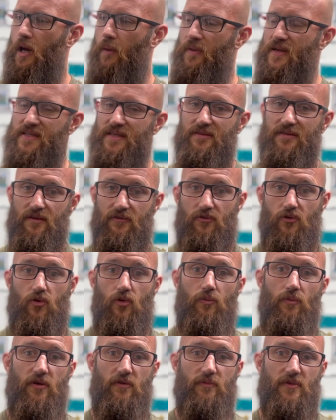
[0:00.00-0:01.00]
It's a
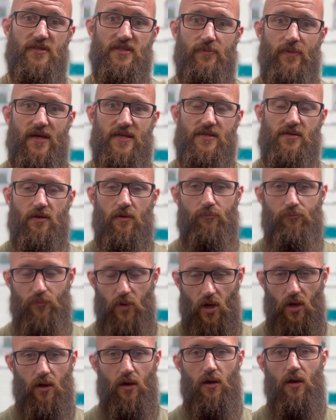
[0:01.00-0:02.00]
difficult movement to master,
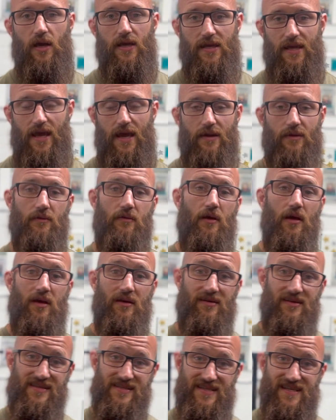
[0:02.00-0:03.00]
but again,
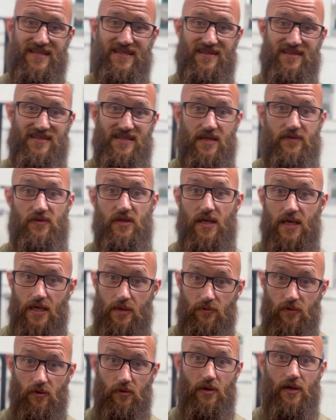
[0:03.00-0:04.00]
consistency, if you
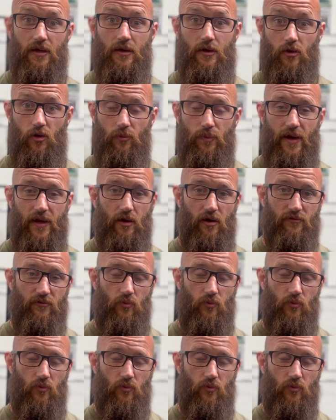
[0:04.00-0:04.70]
keep doing it, it will pay off.